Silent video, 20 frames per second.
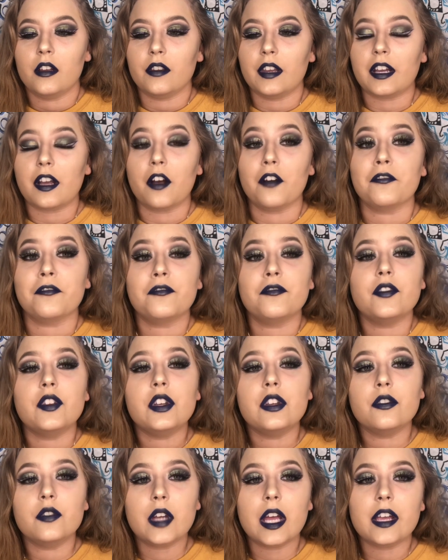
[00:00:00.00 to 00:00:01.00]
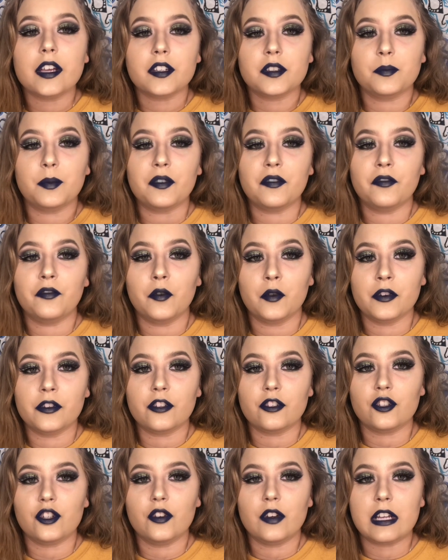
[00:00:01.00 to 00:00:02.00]
like a few days before
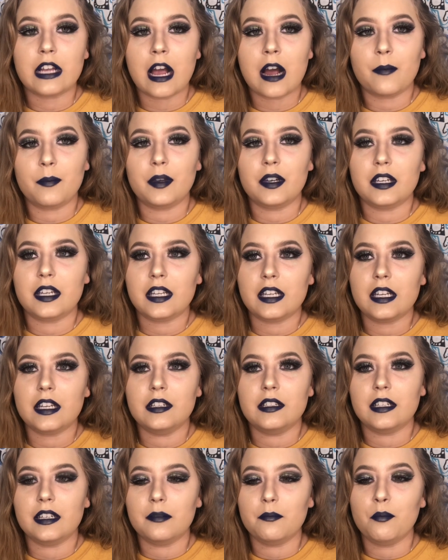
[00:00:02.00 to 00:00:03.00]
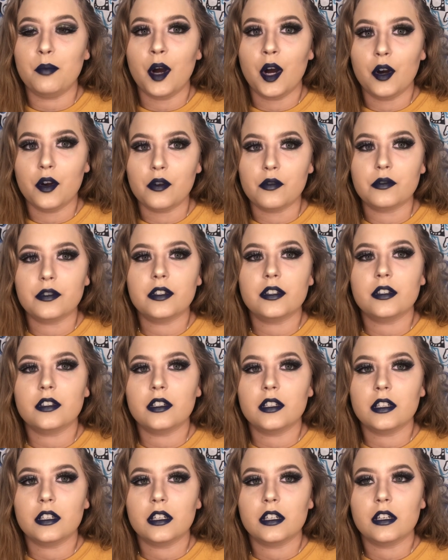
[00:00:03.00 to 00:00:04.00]
the shooting happened, he did
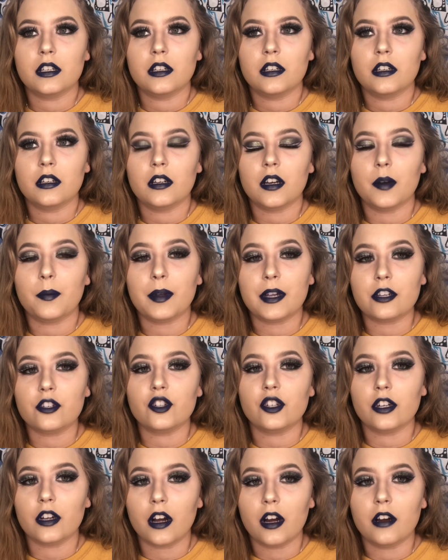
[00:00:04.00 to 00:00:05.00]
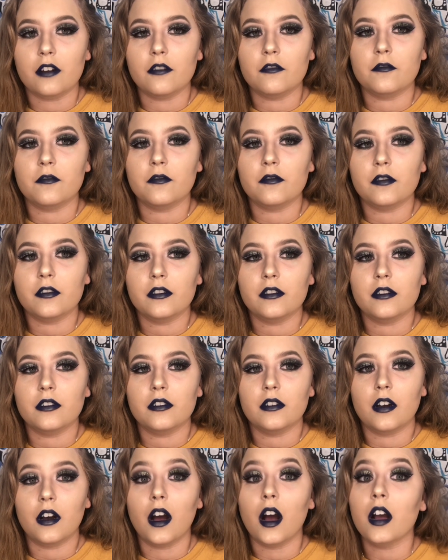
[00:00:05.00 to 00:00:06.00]
post a picture of
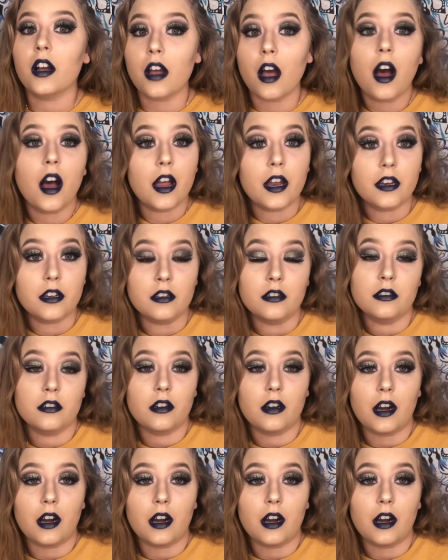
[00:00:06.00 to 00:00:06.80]
a gun.